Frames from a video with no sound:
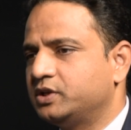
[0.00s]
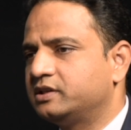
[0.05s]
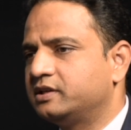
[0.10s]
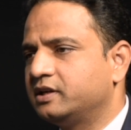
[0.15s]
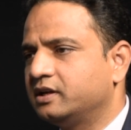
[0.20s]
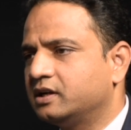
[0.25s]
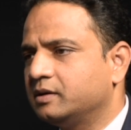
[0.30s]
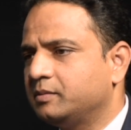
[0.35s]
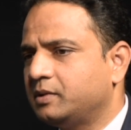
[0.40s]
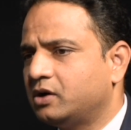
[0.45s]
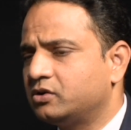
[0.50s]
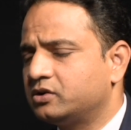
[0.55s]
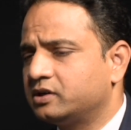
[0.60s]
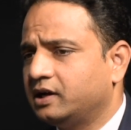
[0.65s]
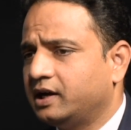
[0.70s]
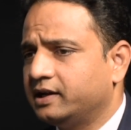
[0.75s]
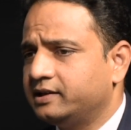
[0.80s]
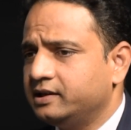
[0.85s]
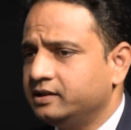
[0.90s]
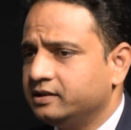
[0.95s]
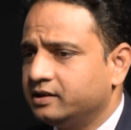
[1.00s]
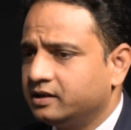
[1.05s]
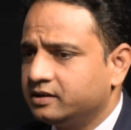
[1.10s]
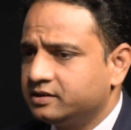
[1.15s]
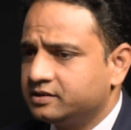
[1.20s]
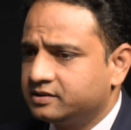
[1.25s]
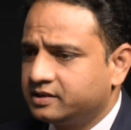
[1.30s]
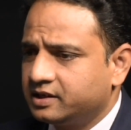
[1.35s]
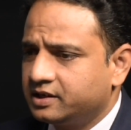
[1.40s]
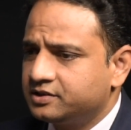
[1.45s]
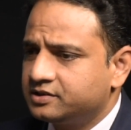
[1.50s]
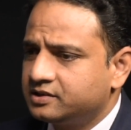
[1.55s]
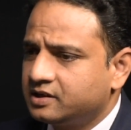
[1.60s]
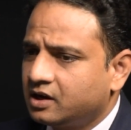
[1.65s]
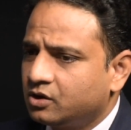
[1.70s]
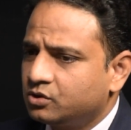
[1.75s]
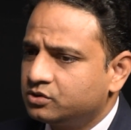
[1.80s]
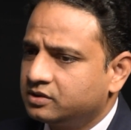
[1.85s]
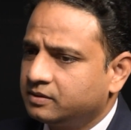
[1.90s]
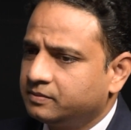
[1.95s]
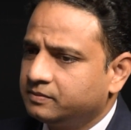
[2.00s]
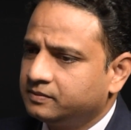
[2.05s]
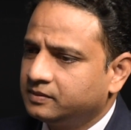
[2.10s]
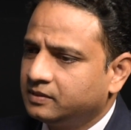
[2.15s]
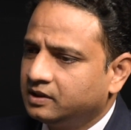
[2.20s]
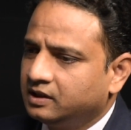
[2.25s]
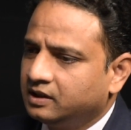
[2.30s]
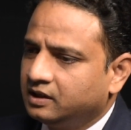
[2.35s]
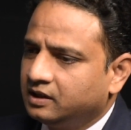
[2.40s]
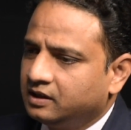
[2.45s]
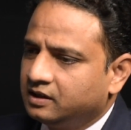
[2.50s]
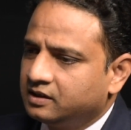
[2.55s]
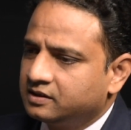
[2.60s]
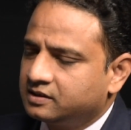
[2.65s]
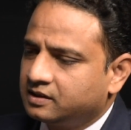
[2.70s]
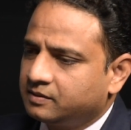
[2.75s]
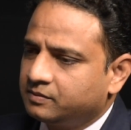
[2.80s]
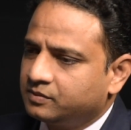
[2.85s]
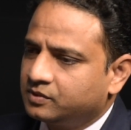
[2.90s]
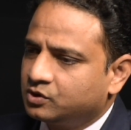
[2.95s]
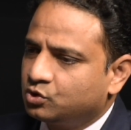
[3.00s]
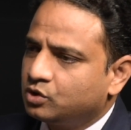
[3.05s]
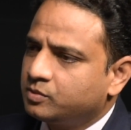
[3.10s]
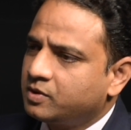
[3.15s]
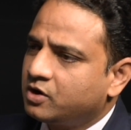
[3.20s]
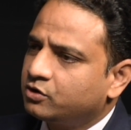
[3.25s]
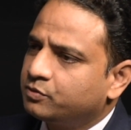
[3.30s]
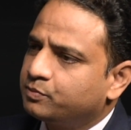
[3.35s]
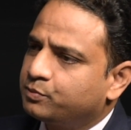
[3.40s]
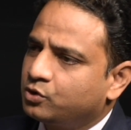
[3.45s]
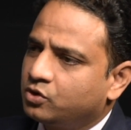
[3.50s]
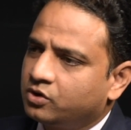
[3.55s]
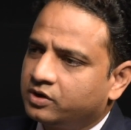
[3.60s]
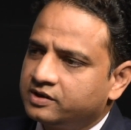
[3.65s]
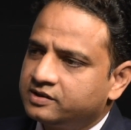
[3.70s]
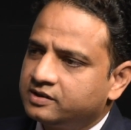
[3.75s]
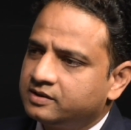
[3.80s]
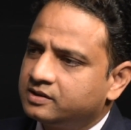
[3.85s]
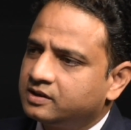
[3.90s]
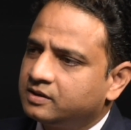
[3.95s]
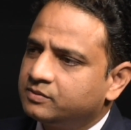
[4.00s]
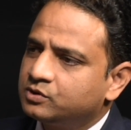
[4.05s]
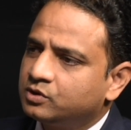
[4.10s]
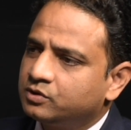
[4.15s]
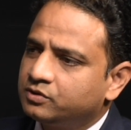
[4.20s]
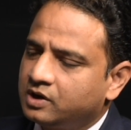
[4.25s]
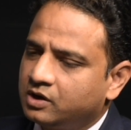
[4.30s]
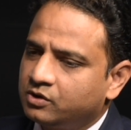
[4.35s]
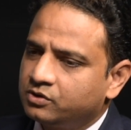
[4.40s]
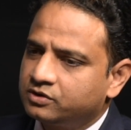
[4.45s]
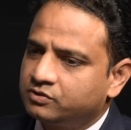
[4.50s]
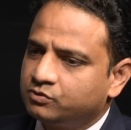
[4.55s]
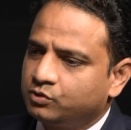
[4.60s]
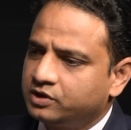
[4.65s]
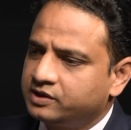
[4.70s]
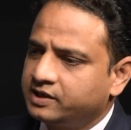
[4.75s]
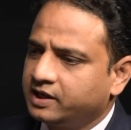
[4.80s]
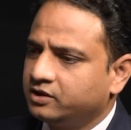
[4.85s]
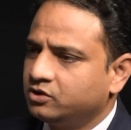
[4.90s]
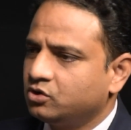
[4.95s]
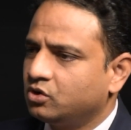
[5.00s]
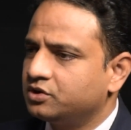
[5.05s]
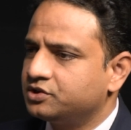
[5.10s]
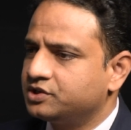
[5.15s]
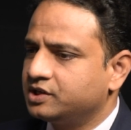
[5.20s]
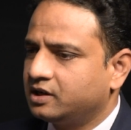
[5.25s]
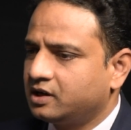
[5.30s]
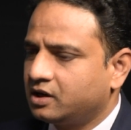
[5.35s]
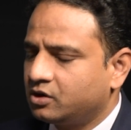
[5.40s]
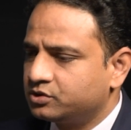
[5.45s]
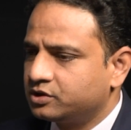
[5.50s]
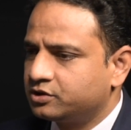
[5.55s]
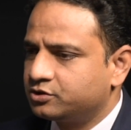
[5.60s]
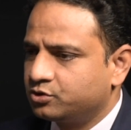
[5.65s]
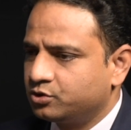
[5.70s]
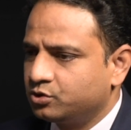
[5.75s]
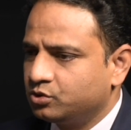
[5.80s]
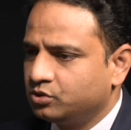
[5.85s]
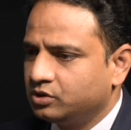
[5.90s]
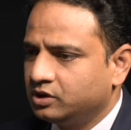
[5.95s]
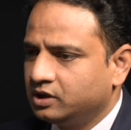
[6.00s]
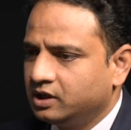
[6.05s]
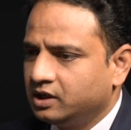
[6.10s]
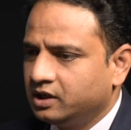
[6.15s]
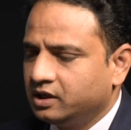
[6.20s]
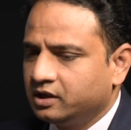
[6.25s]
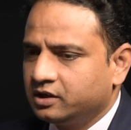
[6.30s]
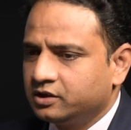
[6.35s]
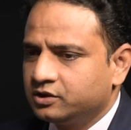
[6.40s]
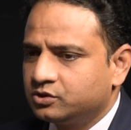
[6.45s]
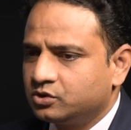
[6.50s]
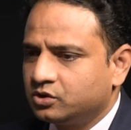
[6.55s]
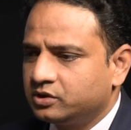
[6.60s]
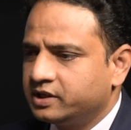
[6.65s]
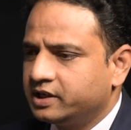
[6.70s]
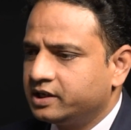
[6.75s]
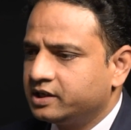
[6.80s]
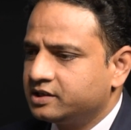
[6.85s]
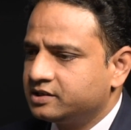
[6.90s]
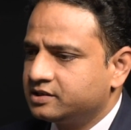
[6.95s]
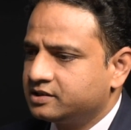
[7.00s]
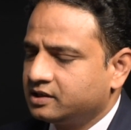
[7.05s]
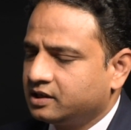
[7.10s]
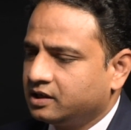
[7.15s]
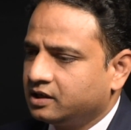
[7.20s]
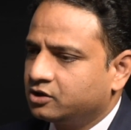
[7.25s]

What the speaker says: think about. I think there is now some good amount of progress in terms of what technology allows us to do. So there is